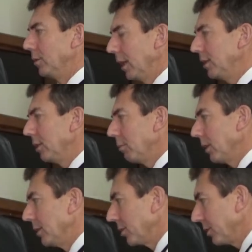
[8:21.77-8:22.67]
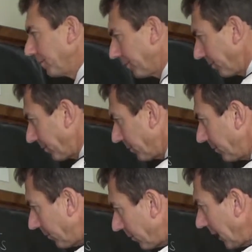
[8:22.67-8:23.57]
data prints,
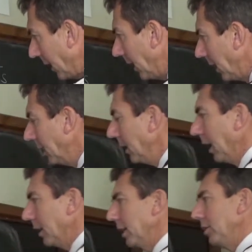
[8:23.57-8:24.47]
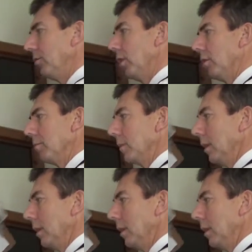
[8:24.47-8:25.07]
and then you've got